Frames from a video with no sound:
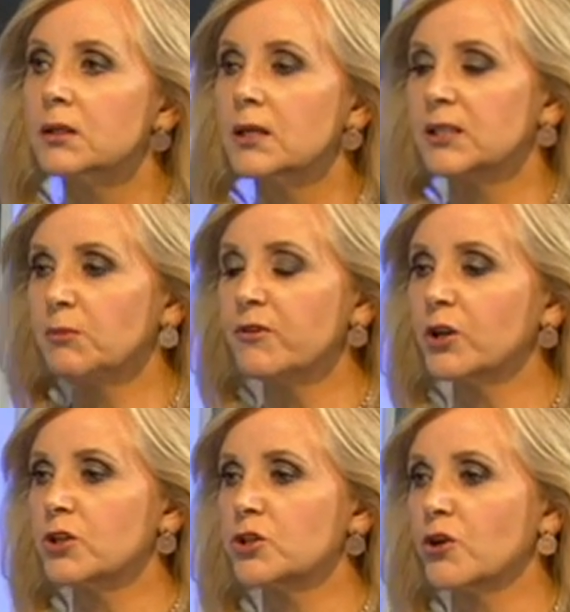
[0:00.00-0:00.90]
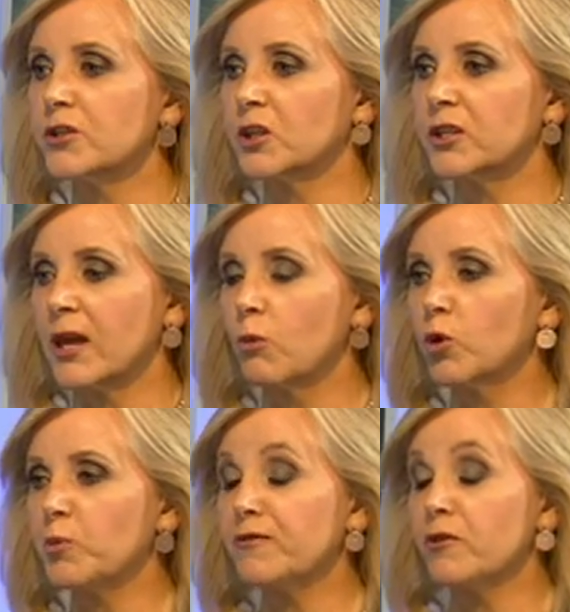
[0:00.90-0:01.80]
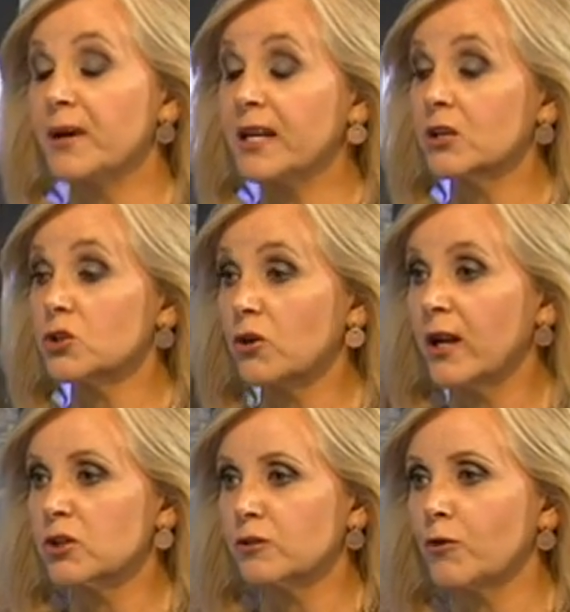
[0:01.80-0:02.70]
Some of the concerns that there would be for many Australians,